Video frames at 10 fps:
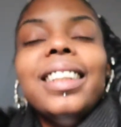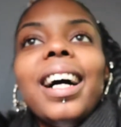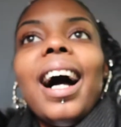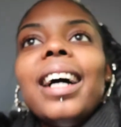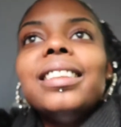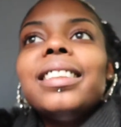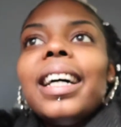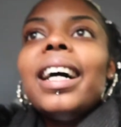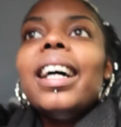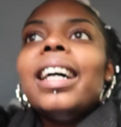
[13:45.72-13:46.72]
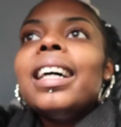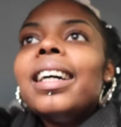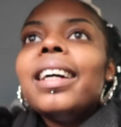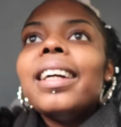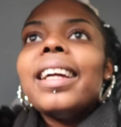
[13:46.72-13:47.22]
And uh,
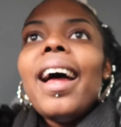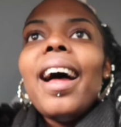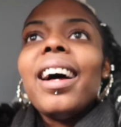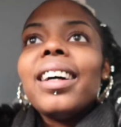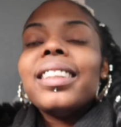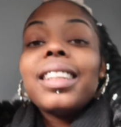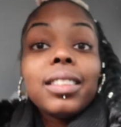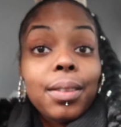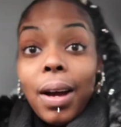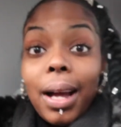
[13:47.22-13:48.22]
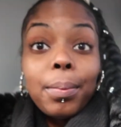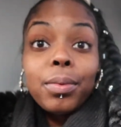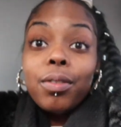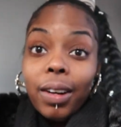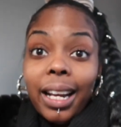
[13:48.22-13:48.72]
yeah, that's the vibes right, right